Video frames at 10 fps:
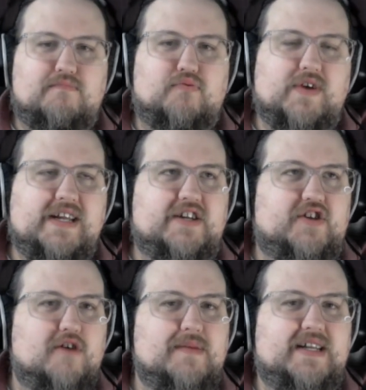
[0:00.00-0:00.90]

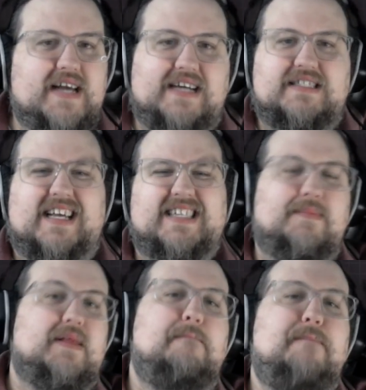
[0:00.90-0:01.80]
predetermined as some
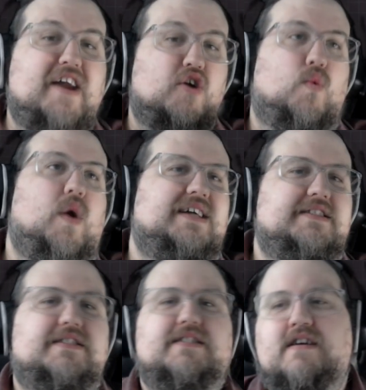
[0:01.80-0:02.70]
of the better ones